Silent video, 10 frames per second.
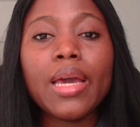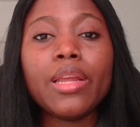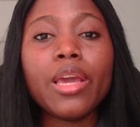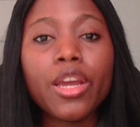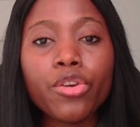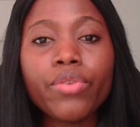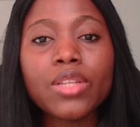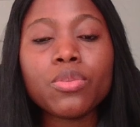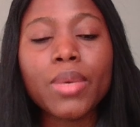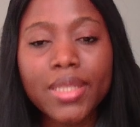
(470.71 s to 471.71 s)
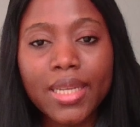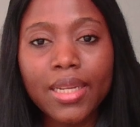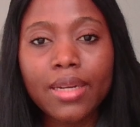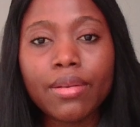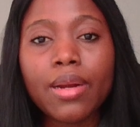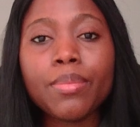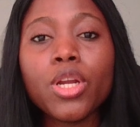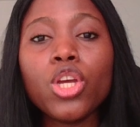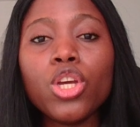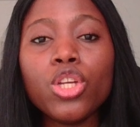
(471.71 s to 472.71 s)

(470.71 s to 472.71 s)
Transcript: and head over to my Telegram